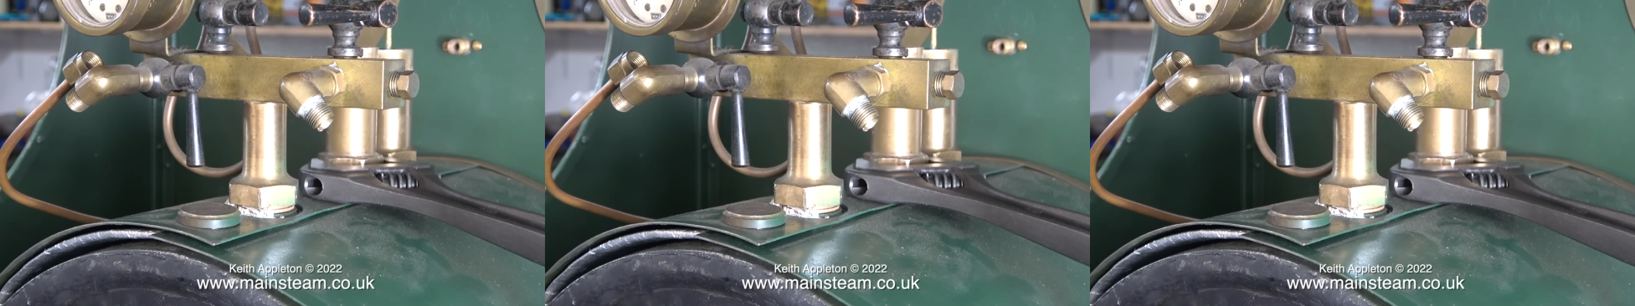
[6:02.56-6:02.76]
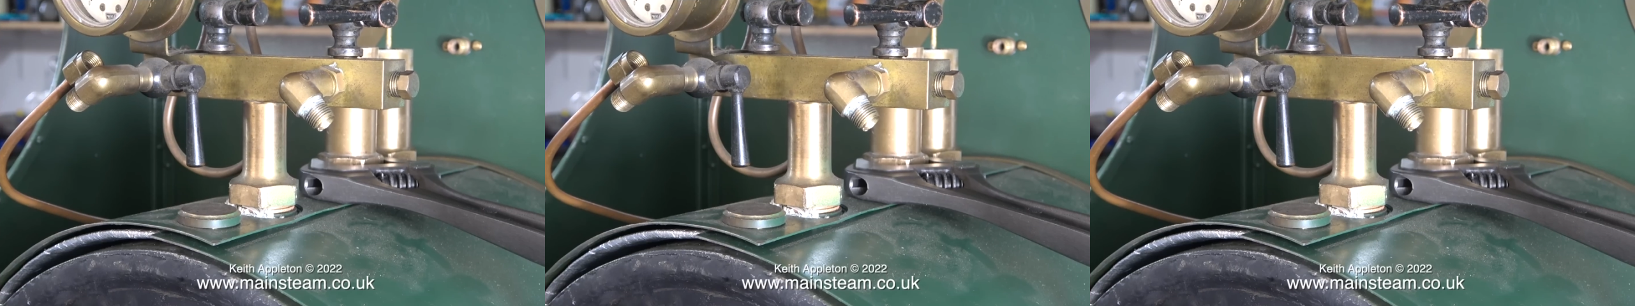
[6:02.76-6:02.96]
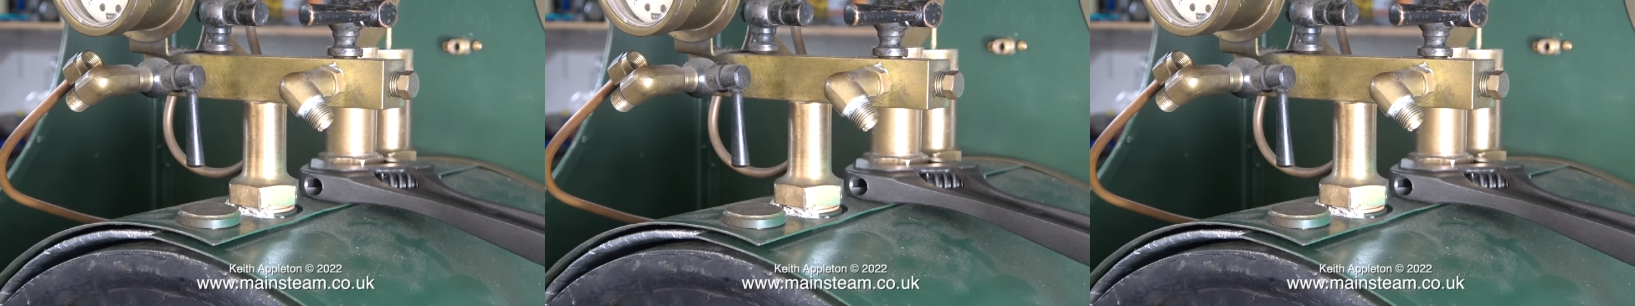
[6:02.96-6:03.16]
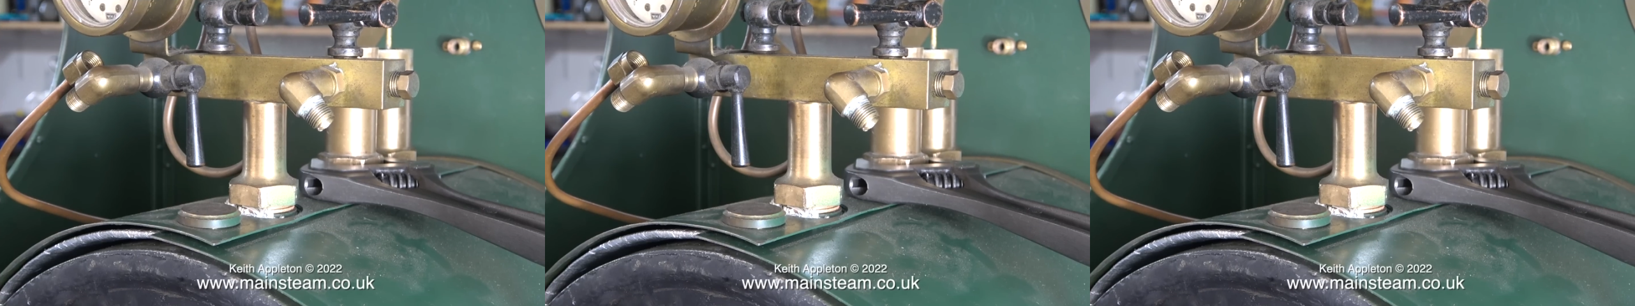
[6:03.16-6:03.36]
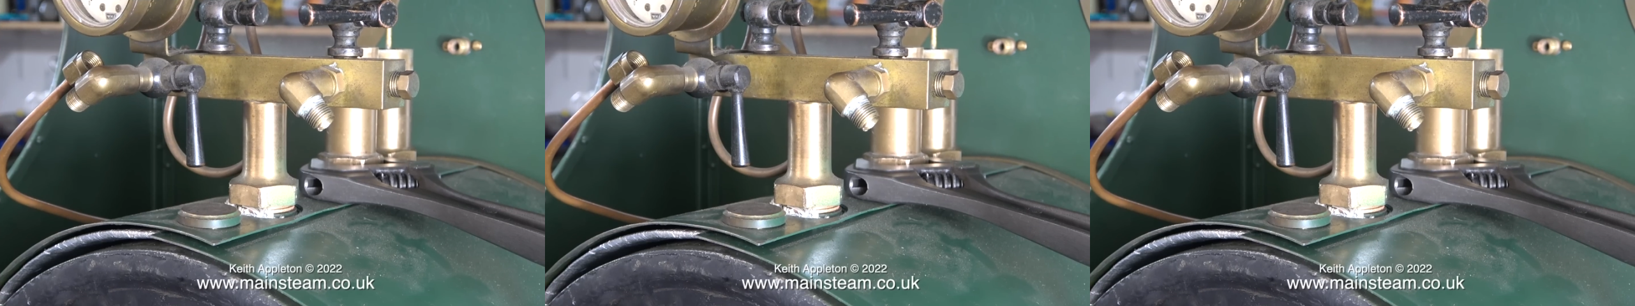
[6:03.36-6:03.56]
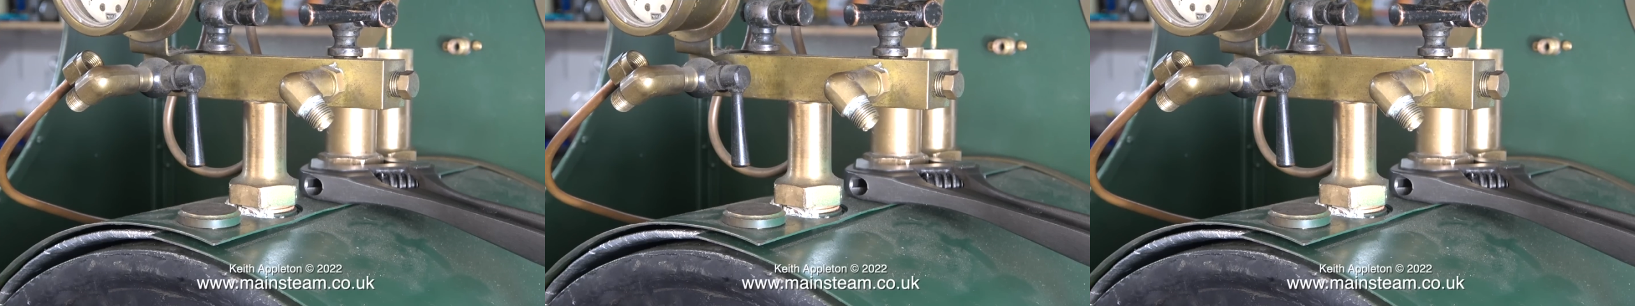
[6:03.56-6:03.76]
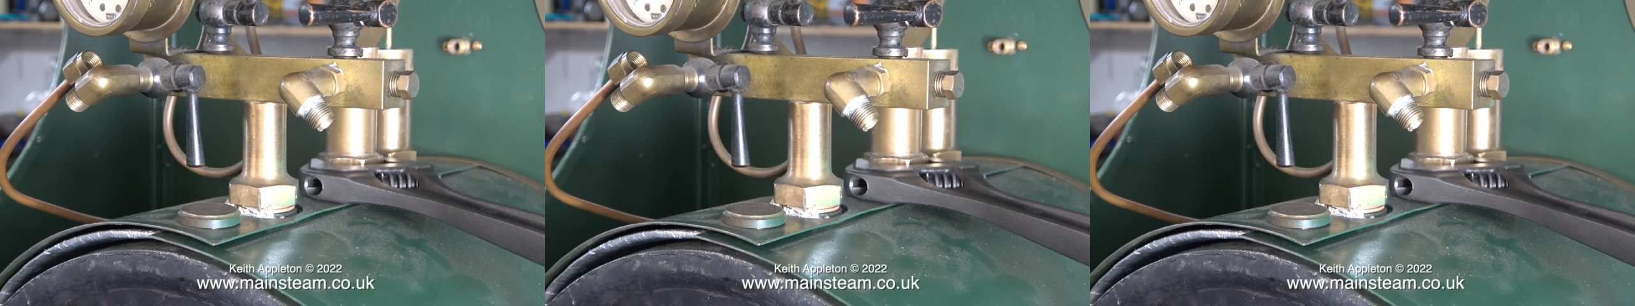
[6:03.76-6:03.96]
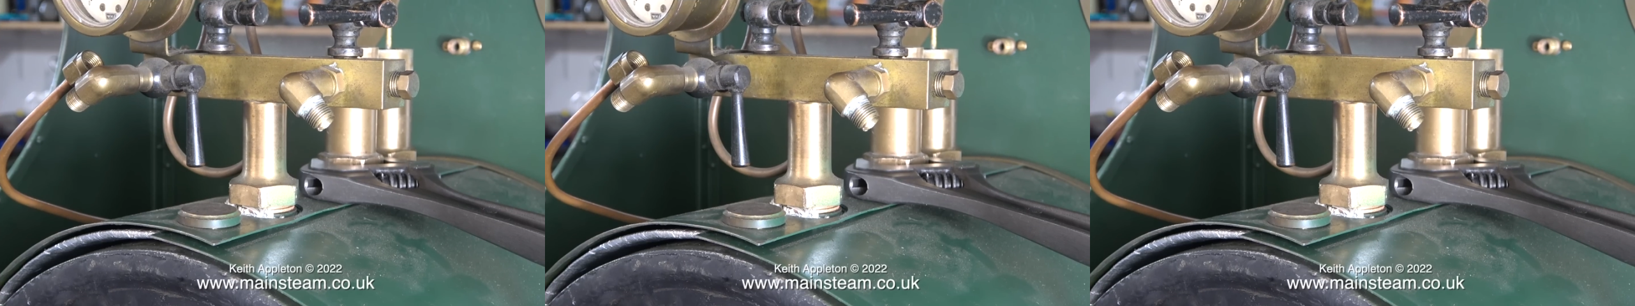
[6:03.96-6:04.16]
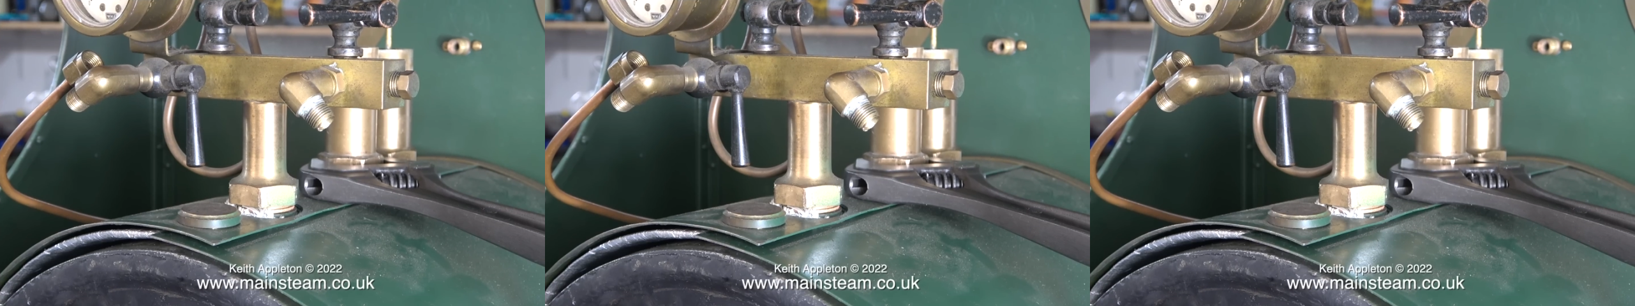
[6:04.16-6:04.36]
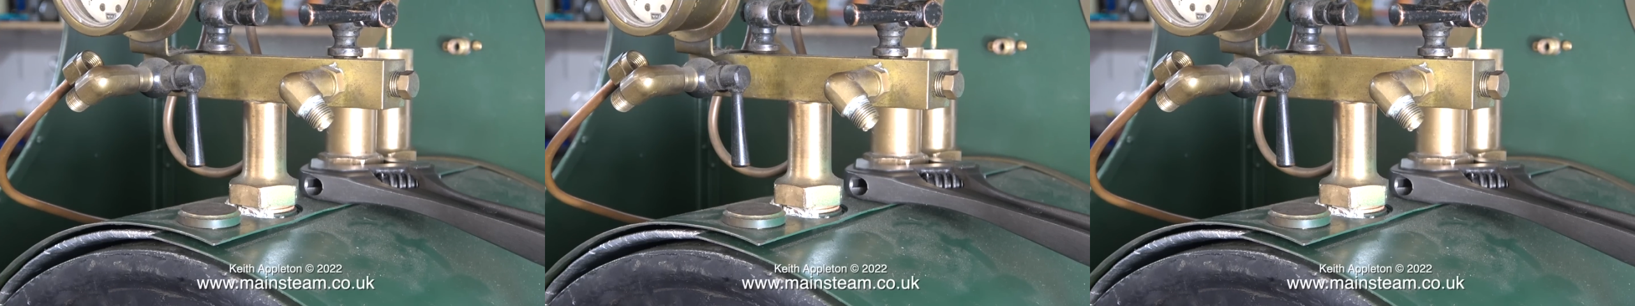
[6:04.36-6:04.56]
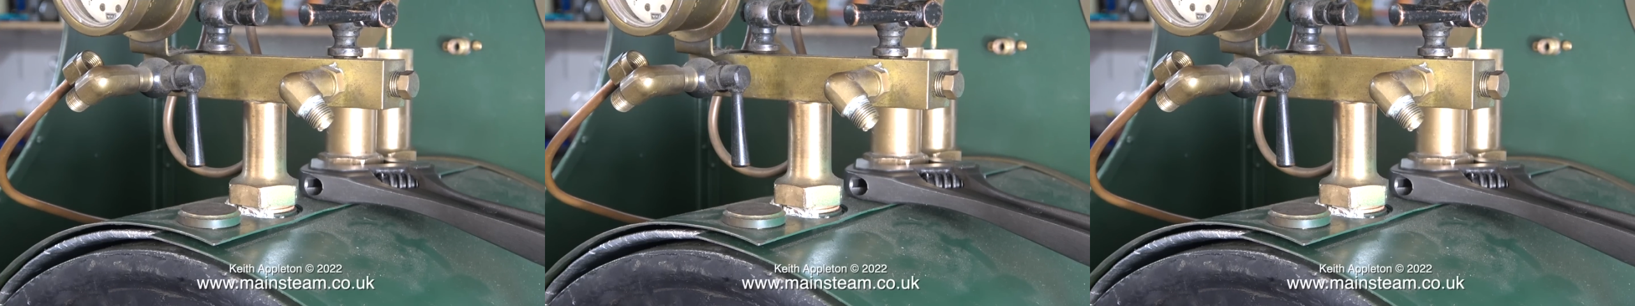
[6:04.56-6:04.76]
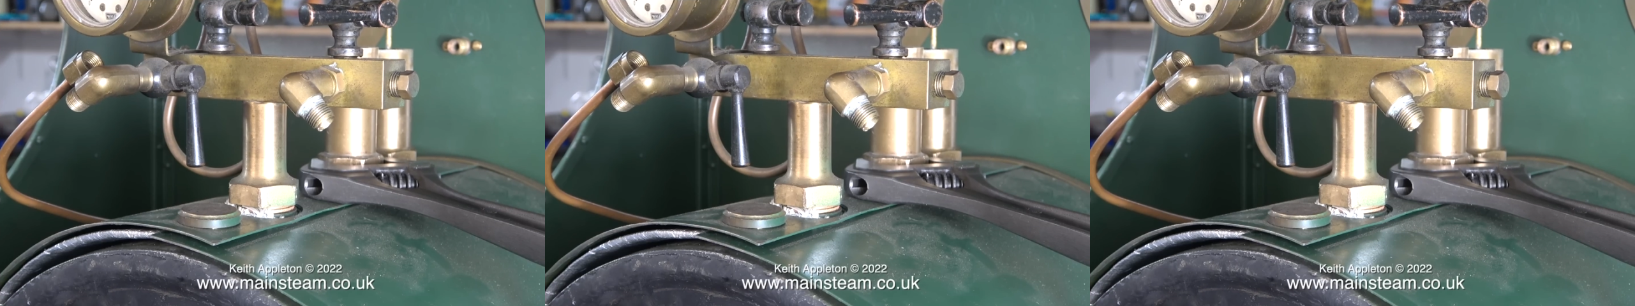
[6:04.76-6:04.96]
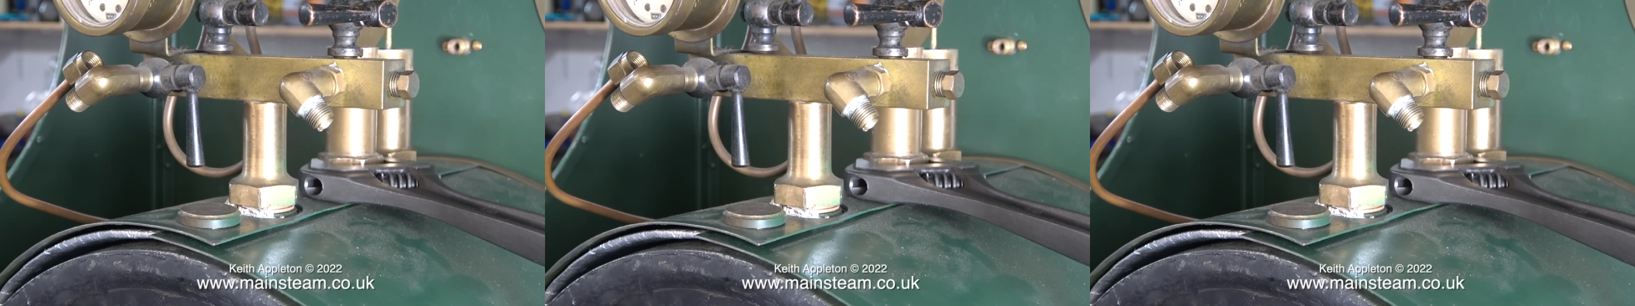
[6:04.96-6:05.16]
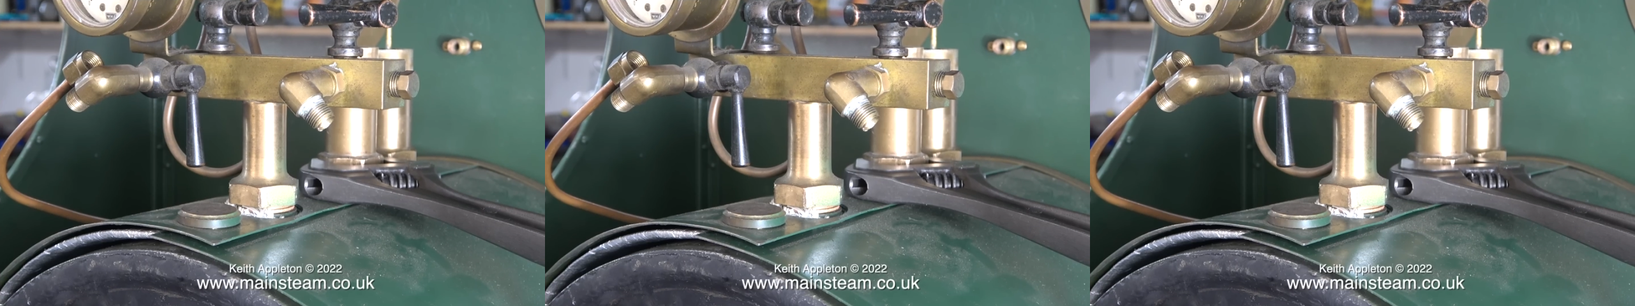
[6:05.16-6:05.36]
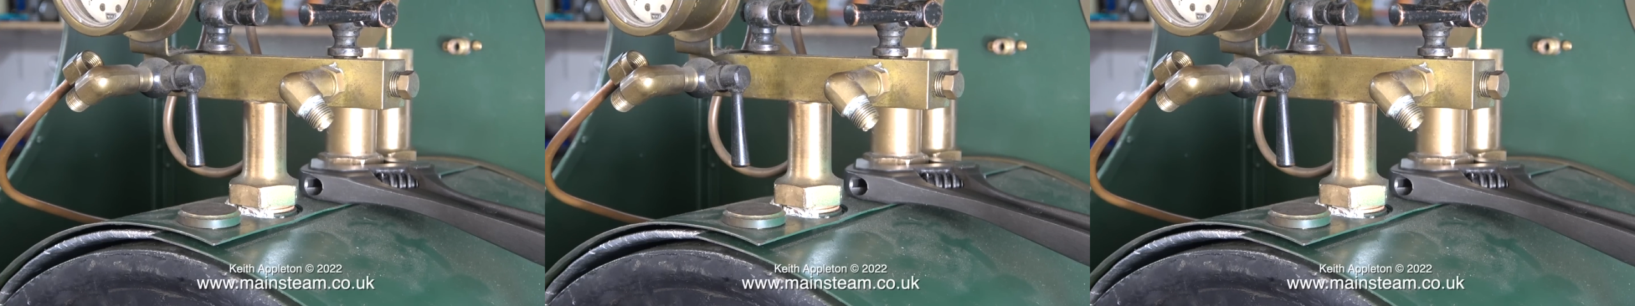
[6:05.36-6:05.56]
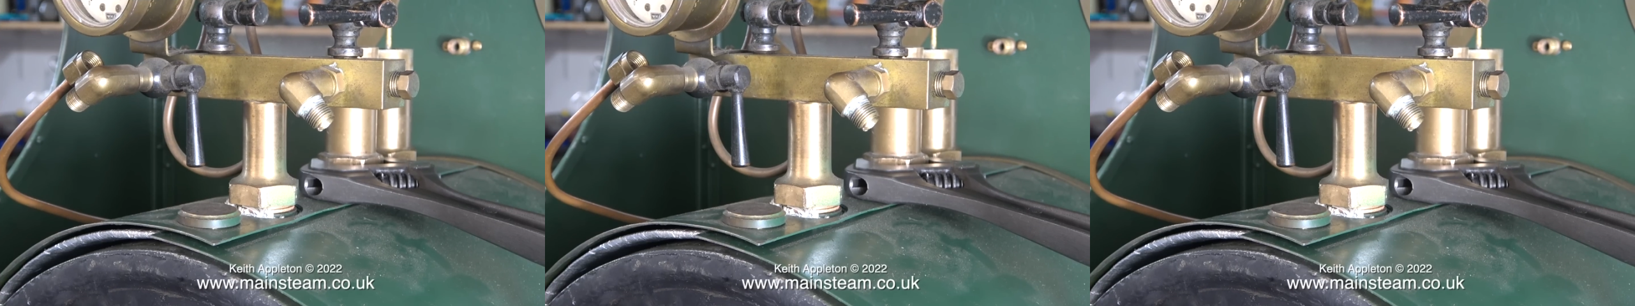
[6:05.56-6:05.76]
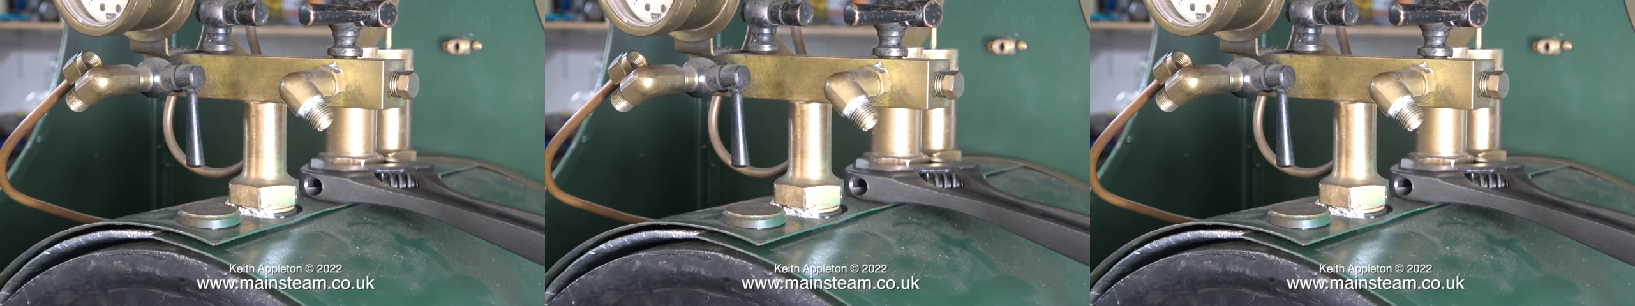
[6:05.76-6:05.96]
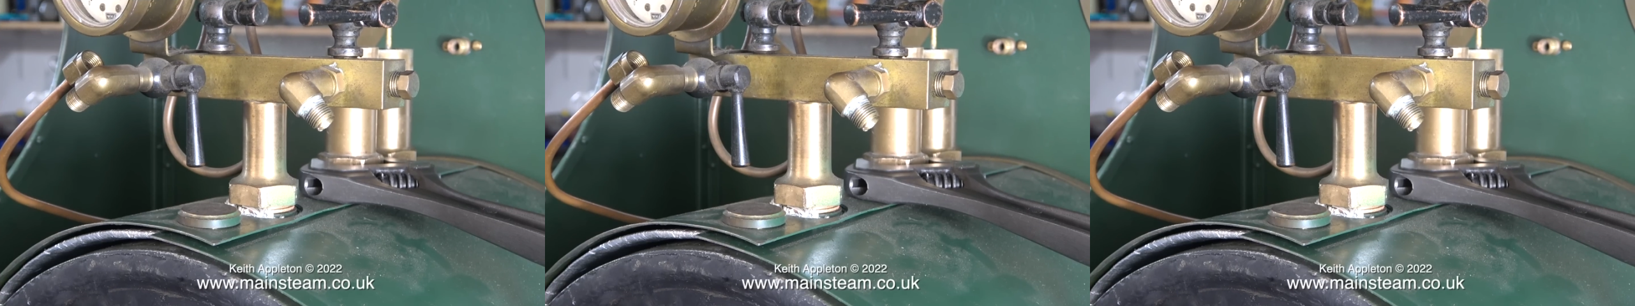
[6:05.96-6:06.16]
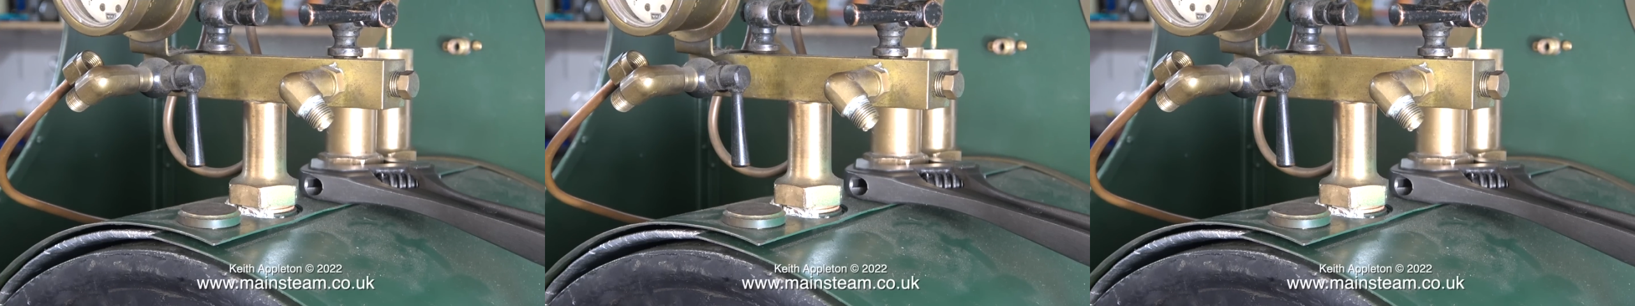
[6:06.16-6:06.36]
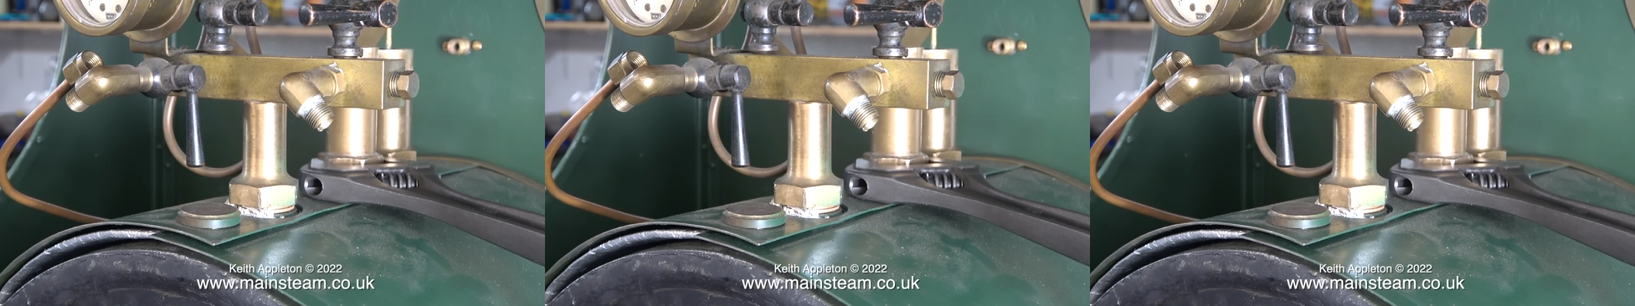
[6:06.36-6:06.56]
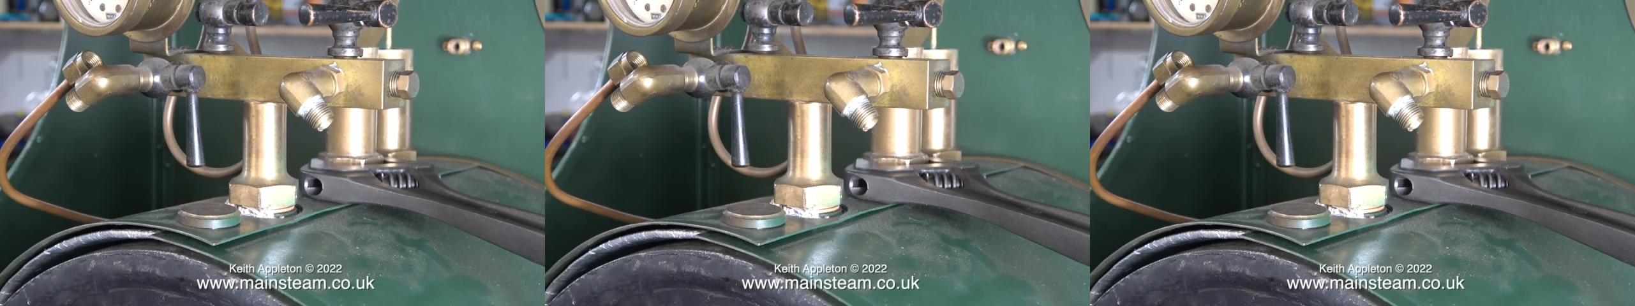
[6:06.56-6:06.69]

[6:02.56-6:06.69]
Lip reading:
Nobody's mouth can be seen.